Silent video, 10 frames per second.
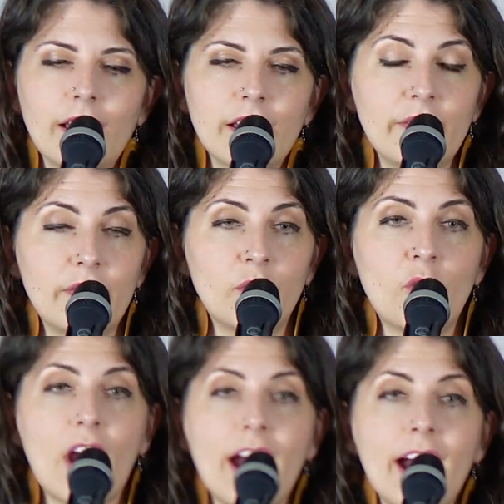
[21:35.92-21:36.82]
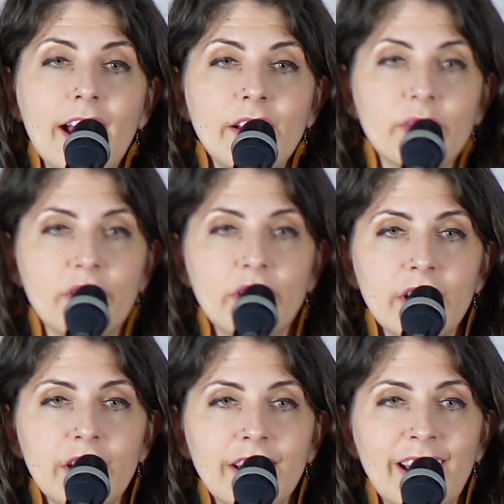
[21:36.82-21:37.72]
If the right
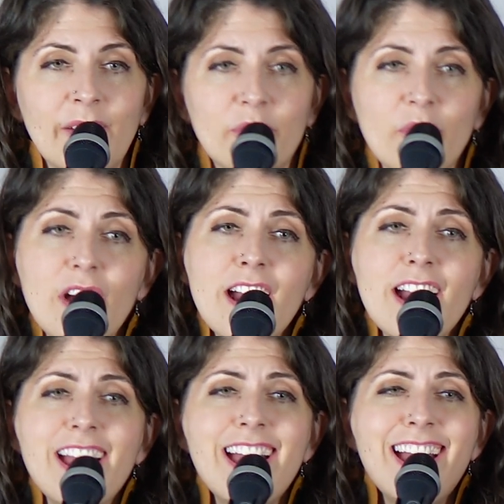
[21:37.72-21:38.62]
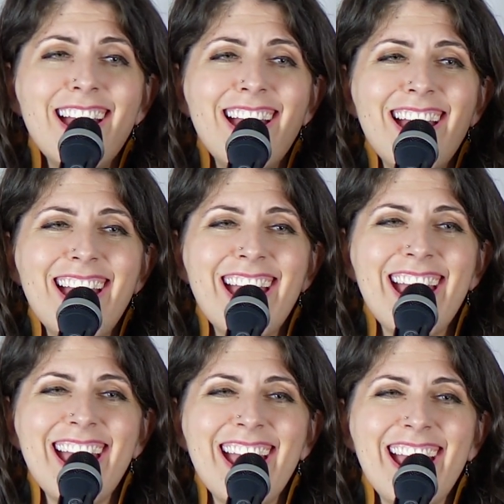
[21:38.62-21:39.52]
thing
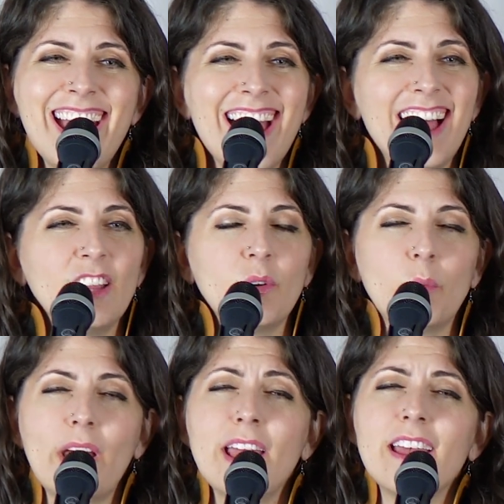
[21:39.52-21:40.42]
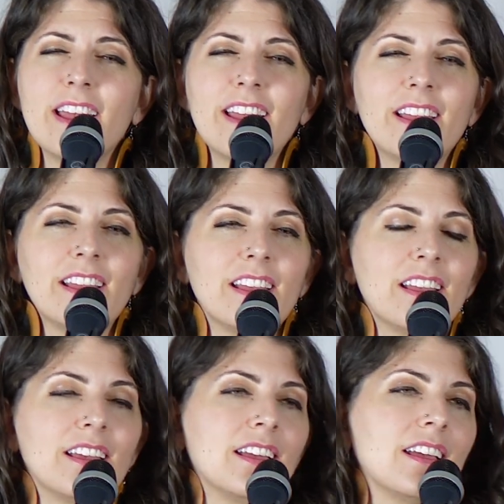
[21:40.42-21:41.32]
fell
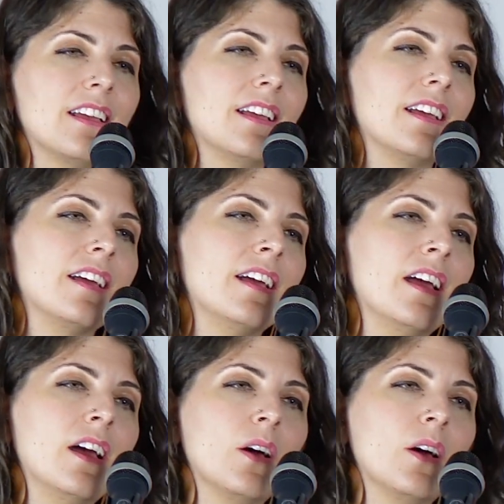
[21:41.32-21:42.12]
away,